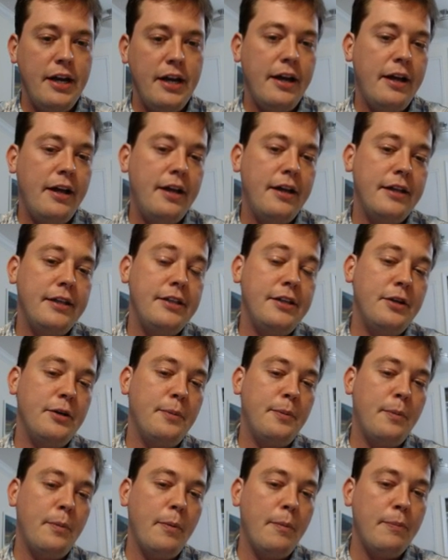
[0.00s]

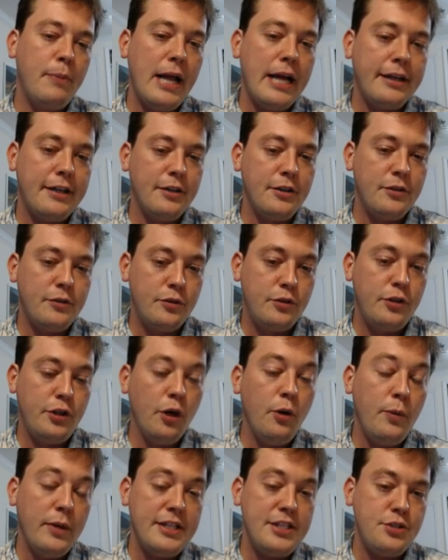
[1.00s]
Black can
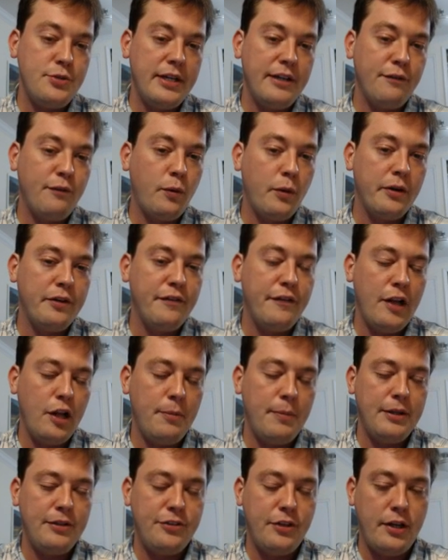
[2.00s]
go with straightforward
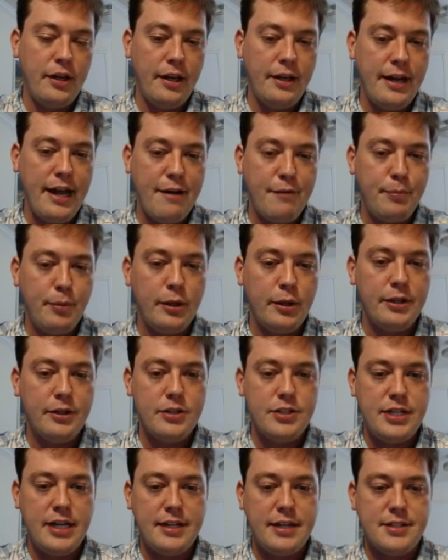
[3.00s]
development and have pretty
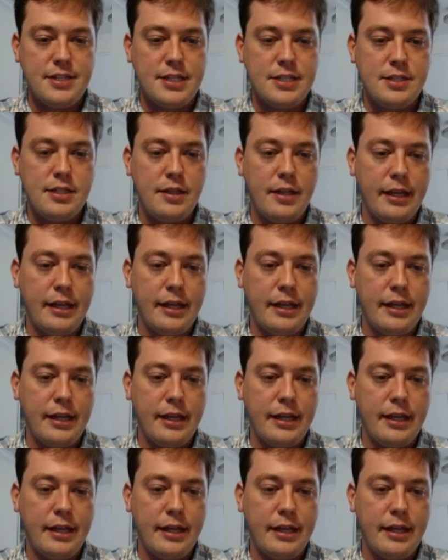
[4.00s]
good chances,